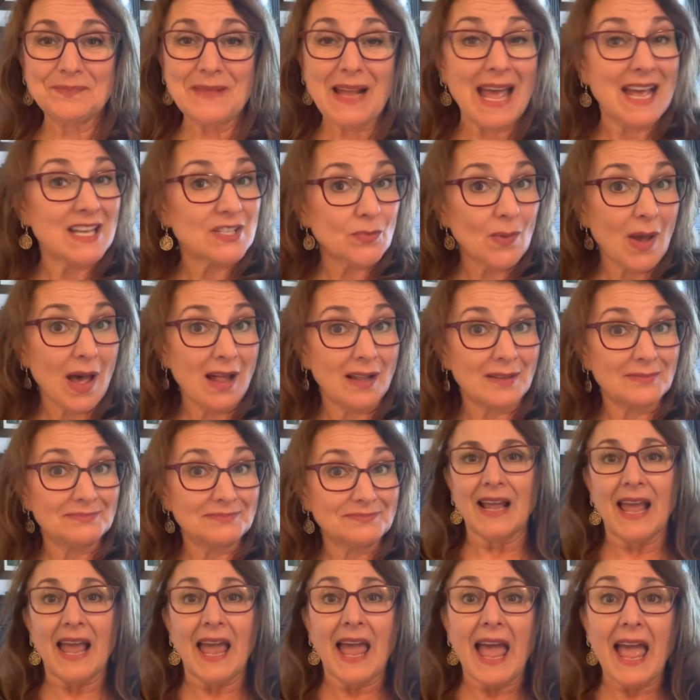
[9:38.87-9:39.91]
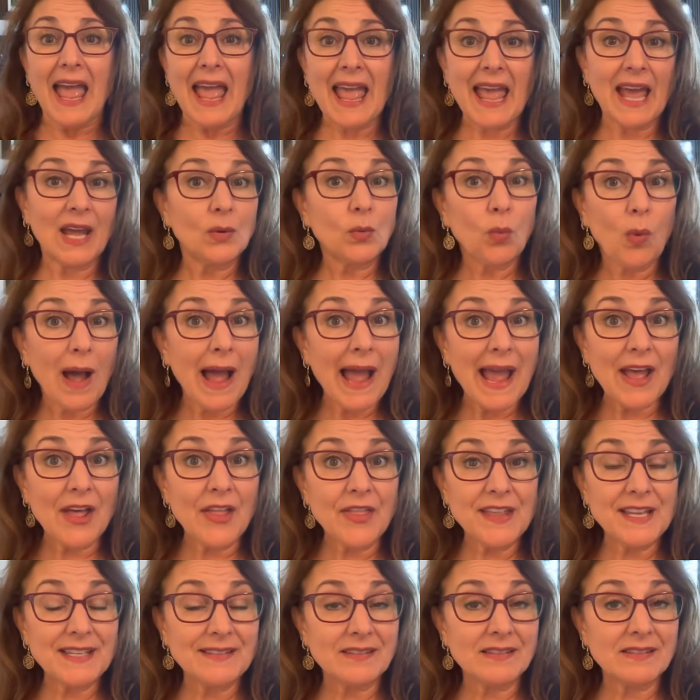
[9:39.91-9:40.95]
as well. And
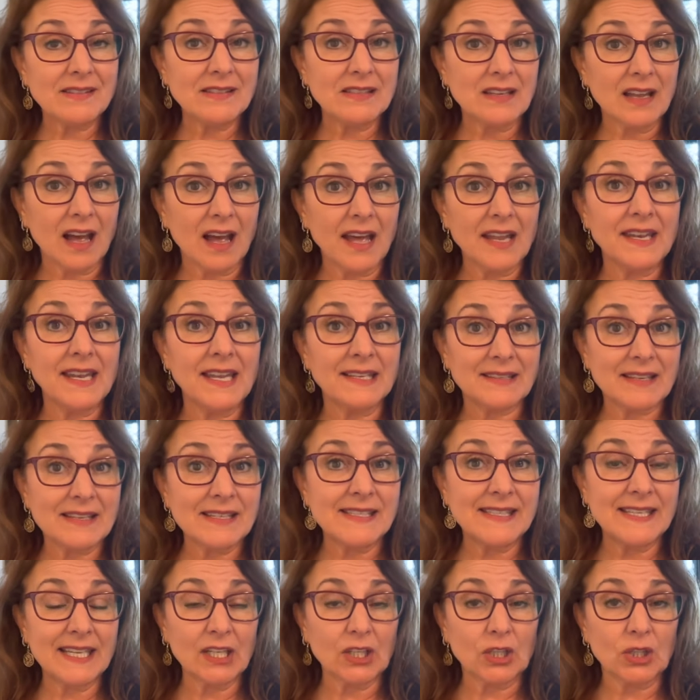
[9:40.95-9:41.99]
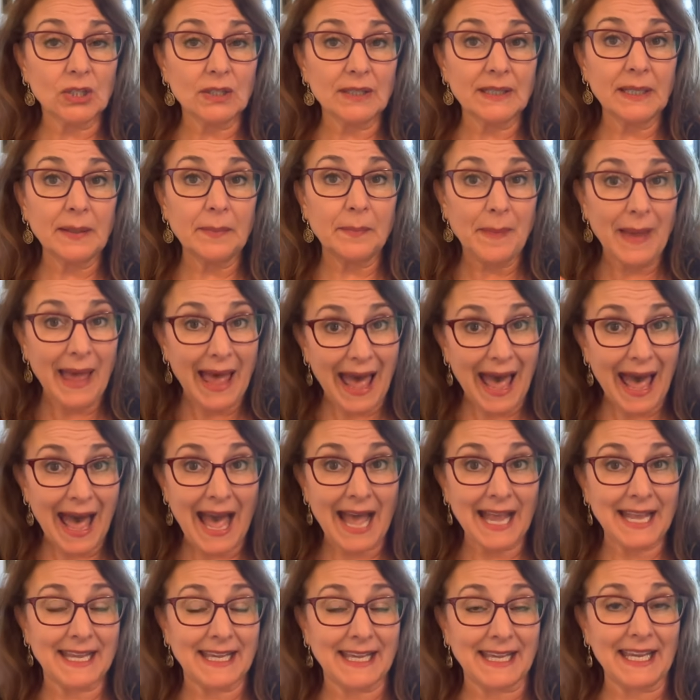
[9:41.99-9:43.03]
while this is not necessarily
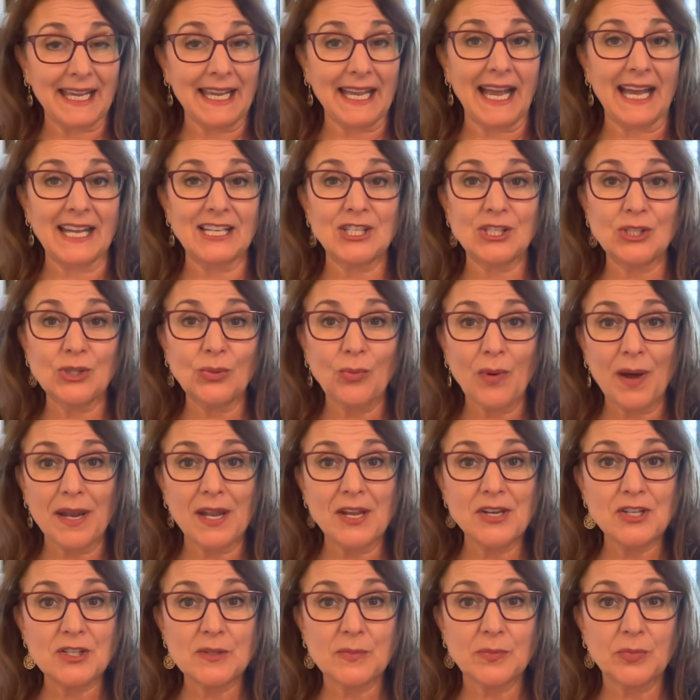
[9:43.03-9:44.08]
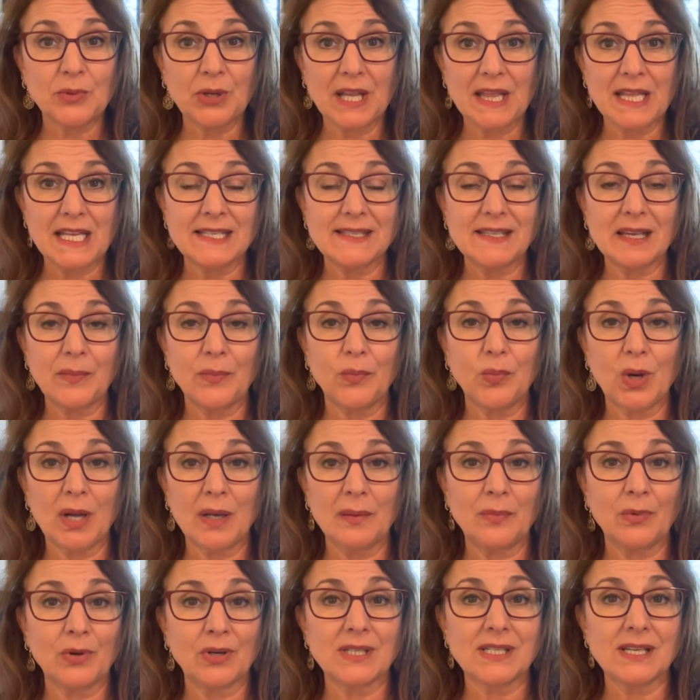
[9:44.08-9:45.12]
packing, I do want to just bring this up
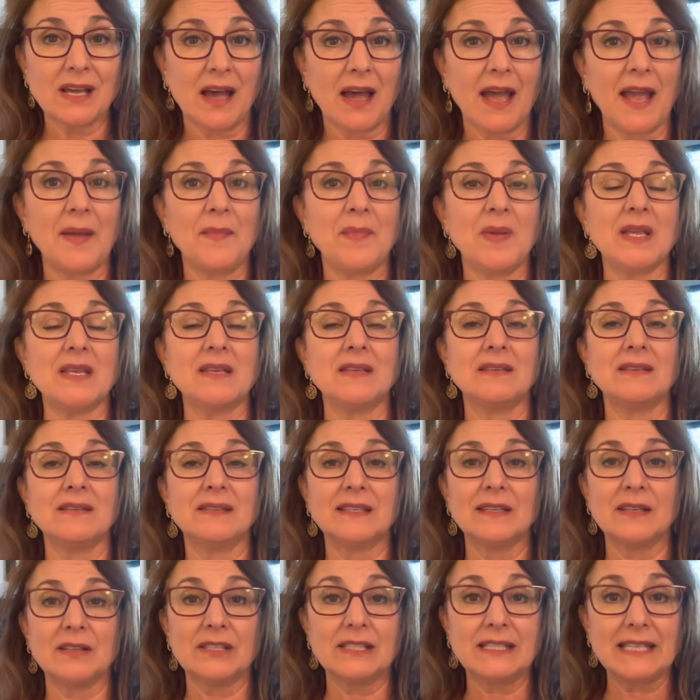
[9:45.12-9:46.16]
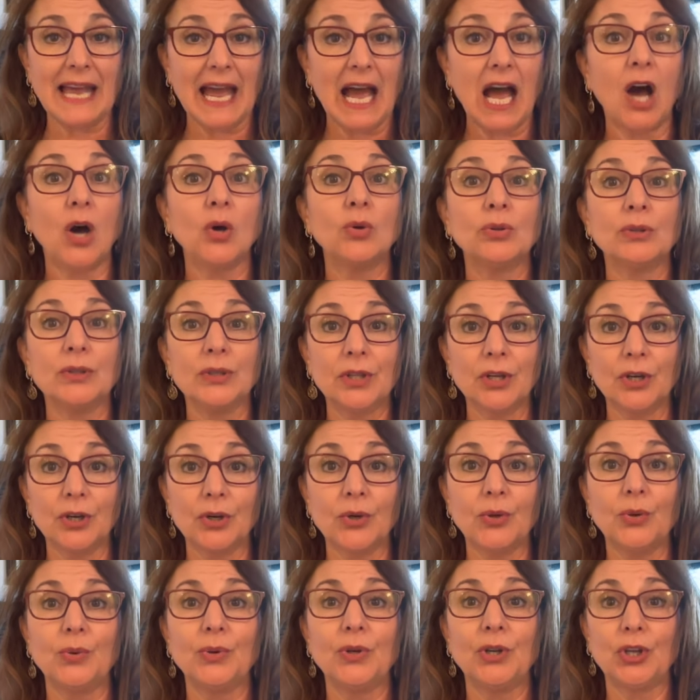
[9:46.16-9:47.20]
one more time, is
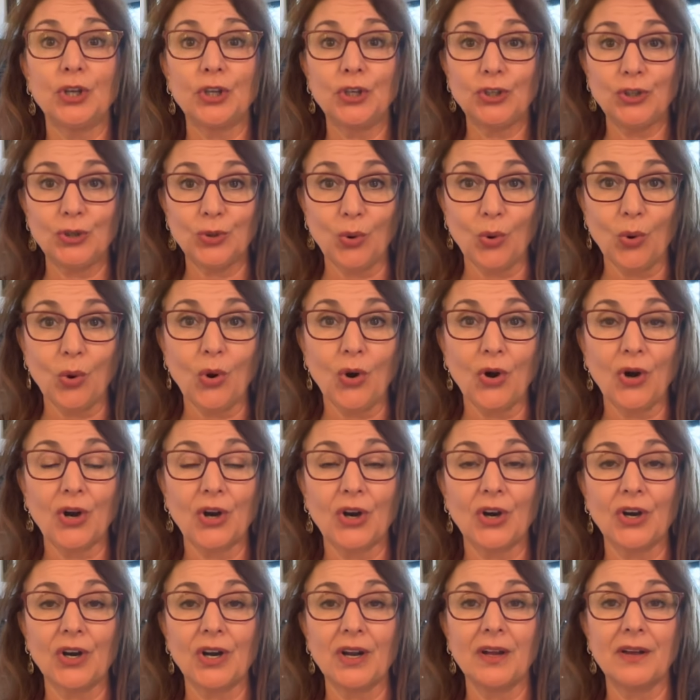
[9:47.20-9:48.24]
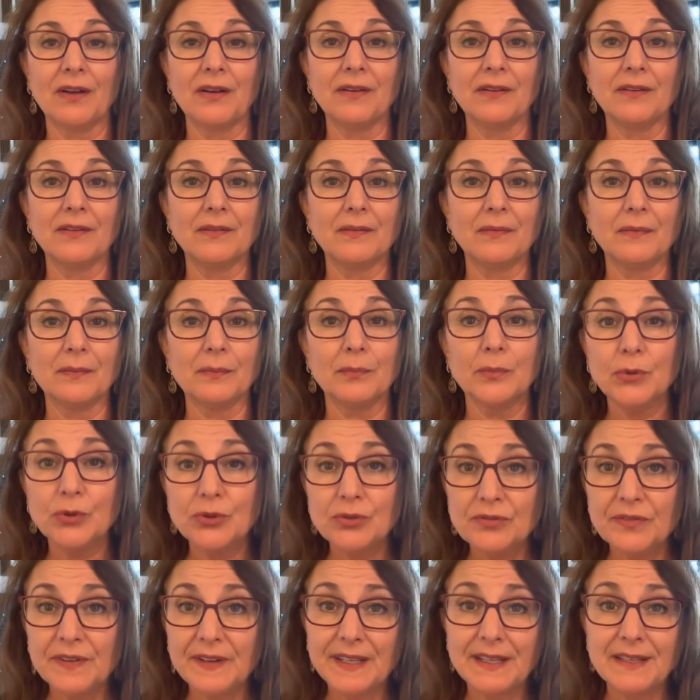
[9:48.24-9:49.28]
download your
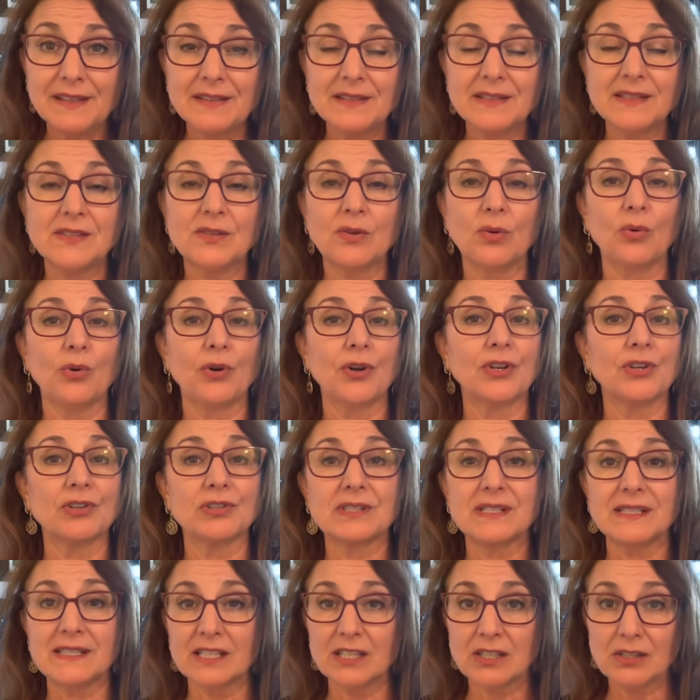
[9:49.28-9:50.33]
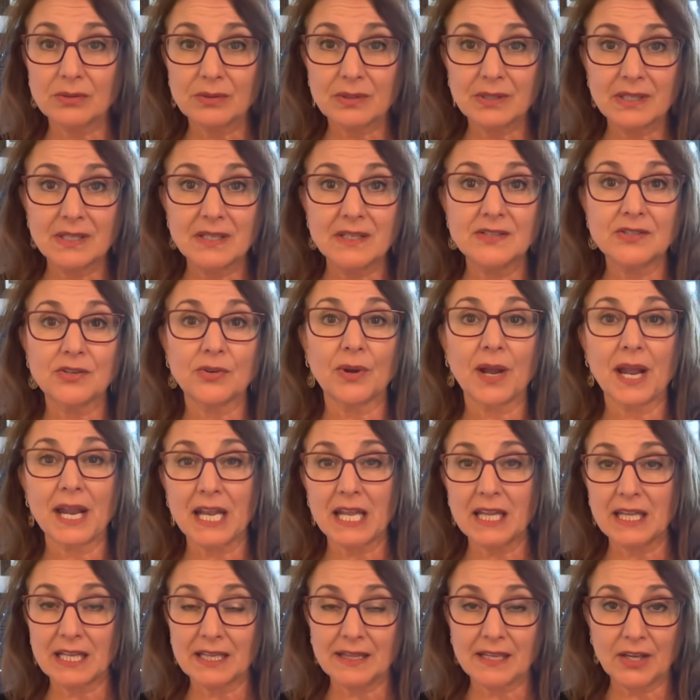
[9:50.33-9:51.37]
movies or your series or
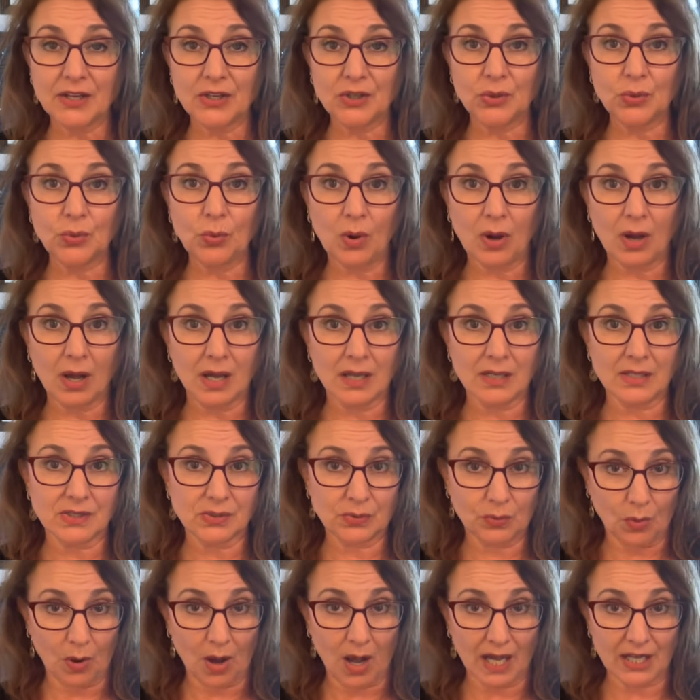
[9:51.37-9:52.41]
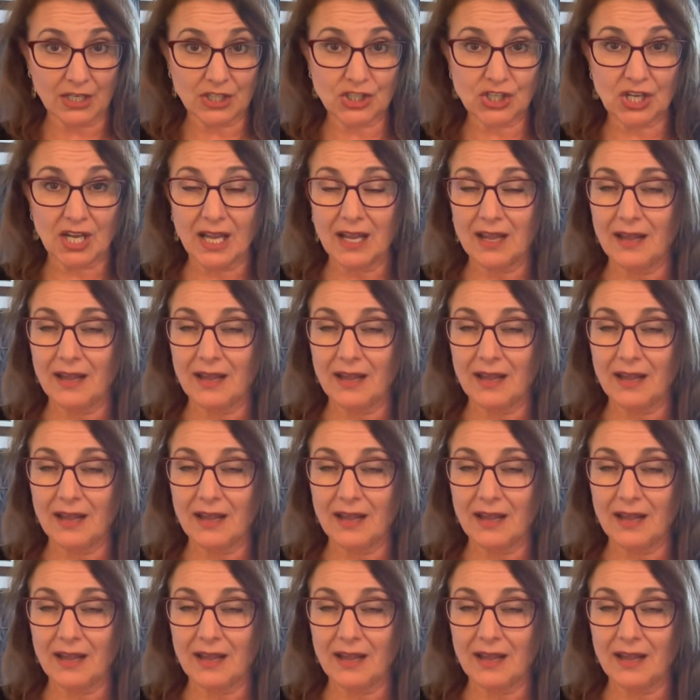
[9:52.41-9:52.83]
anything that you want to watch.